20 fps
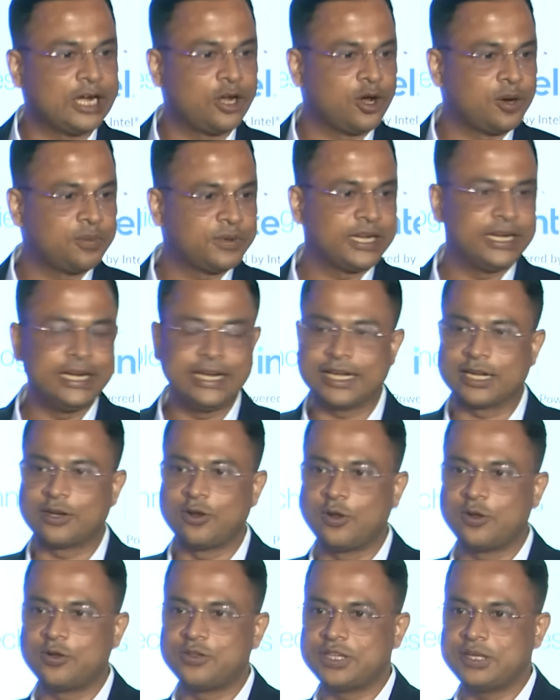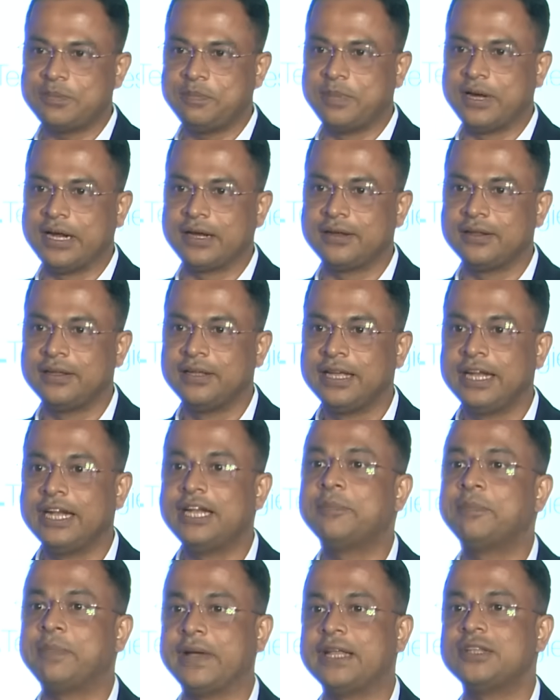adopt any technology, but
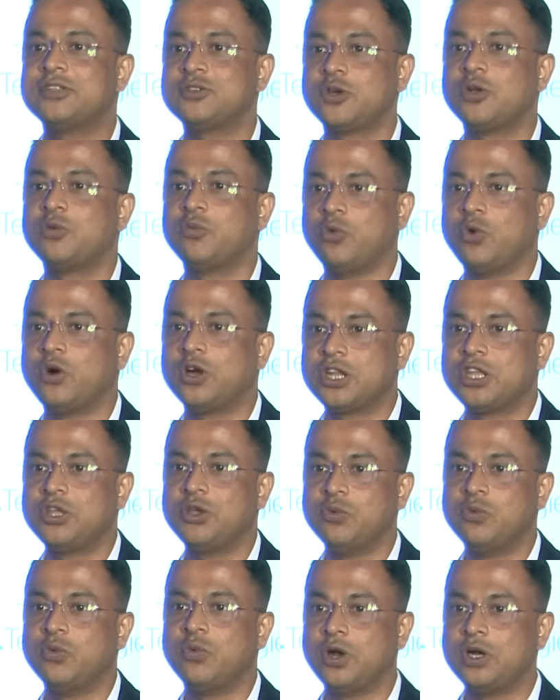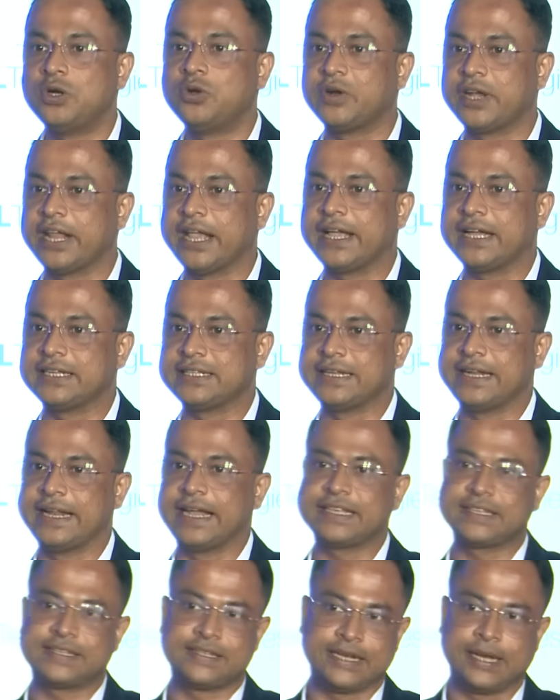it depends on what you want to take as the
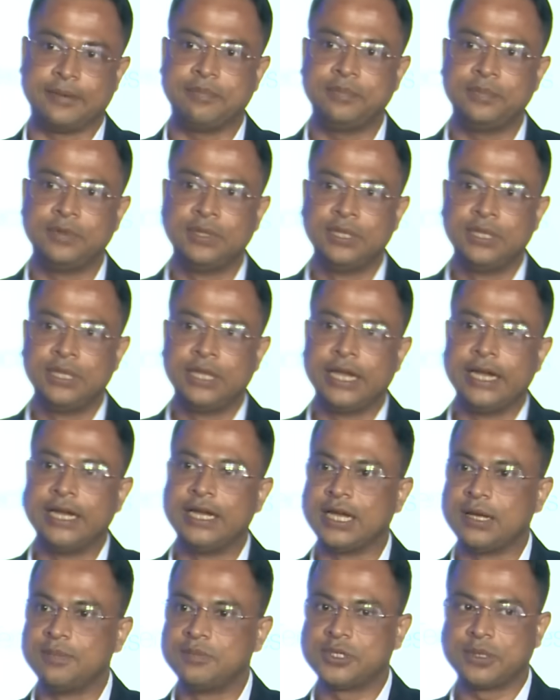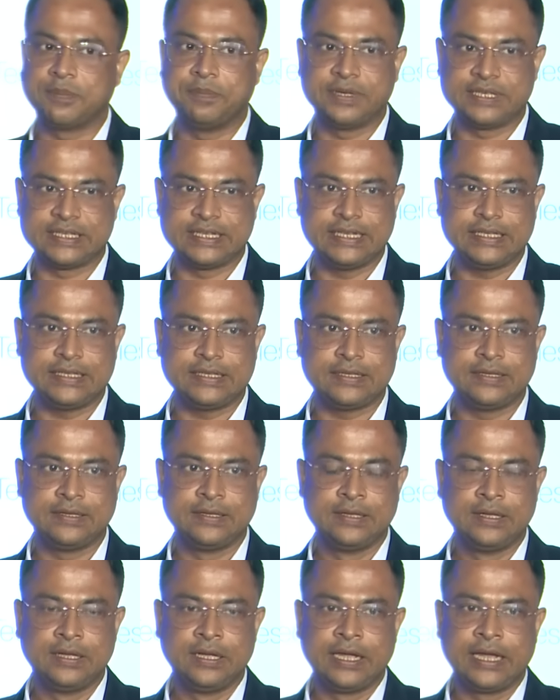next step in terms of
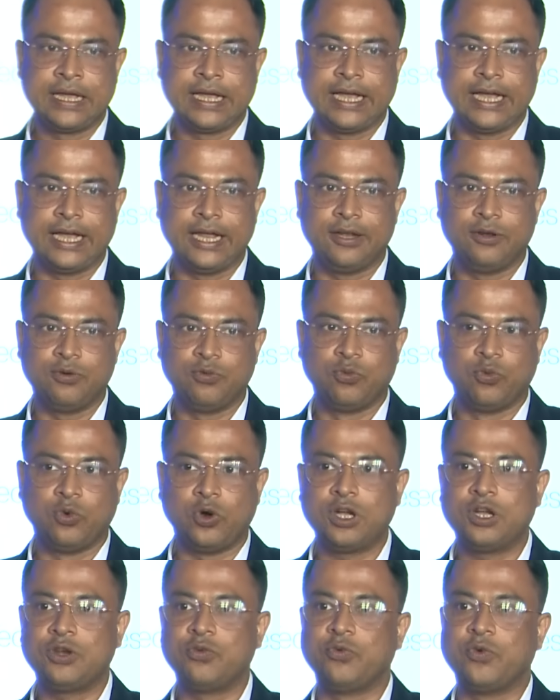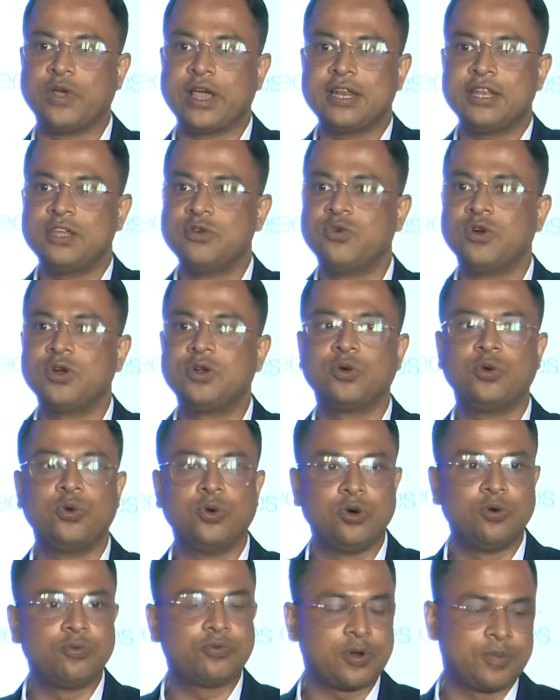business and what, where you want to
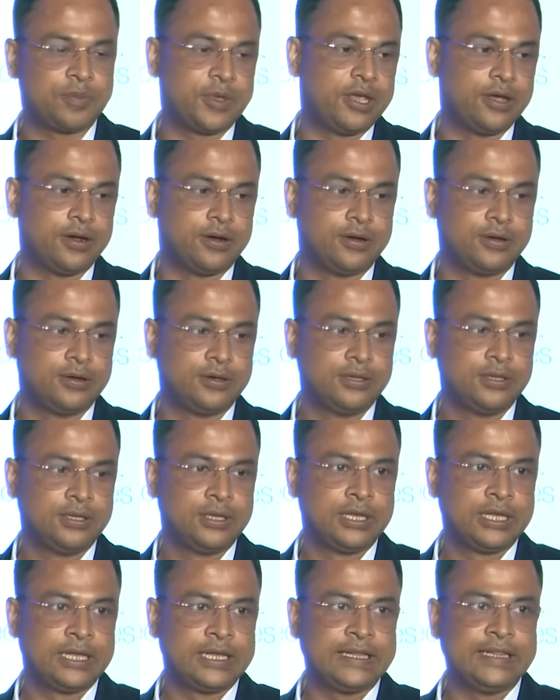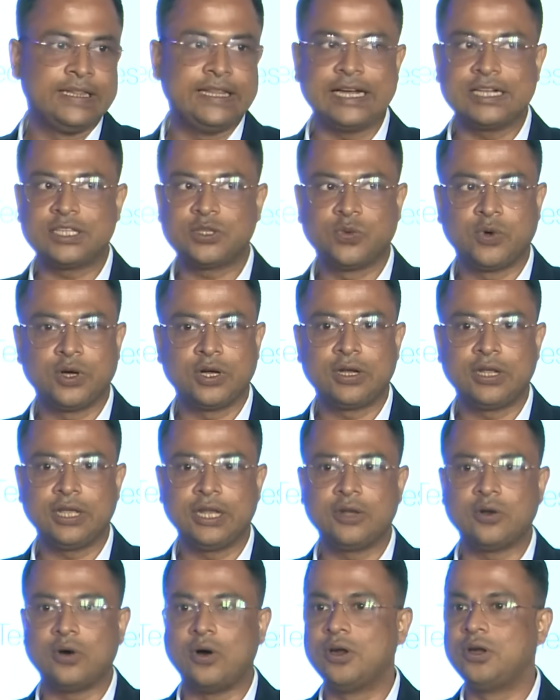go from here. That's what
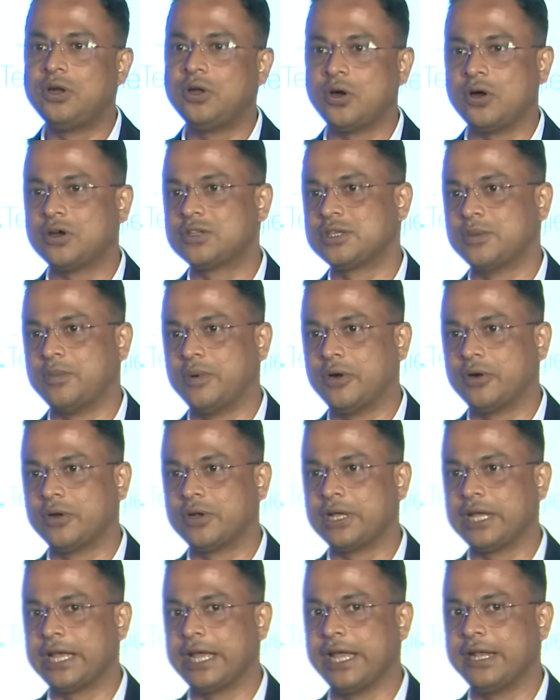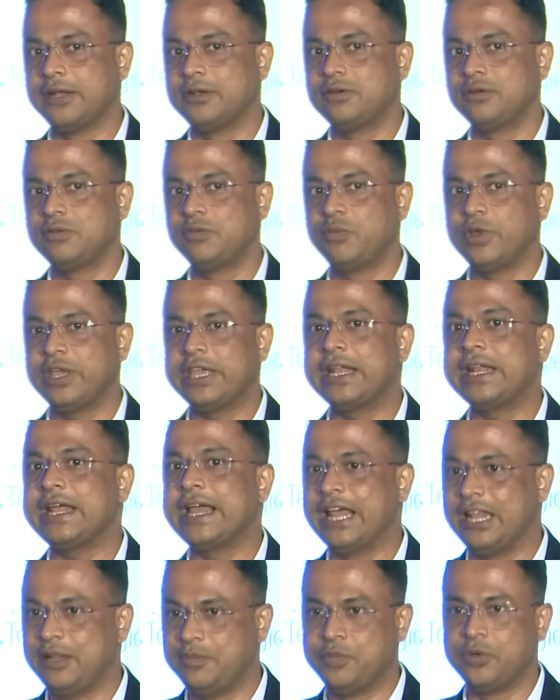it all talks about, and we
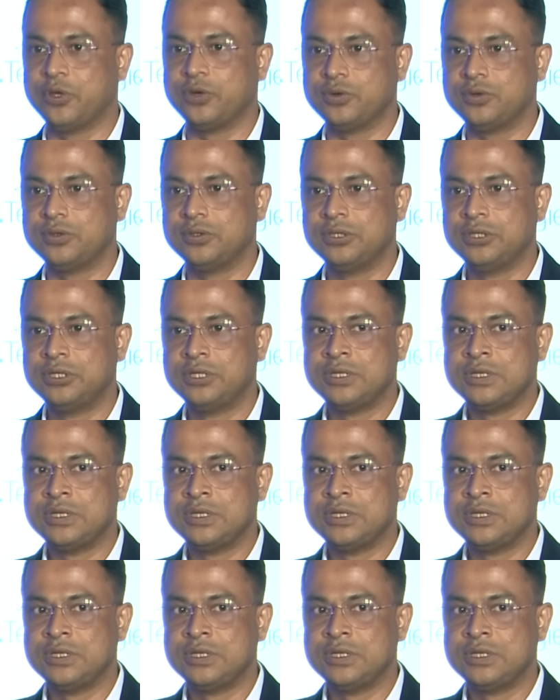can help you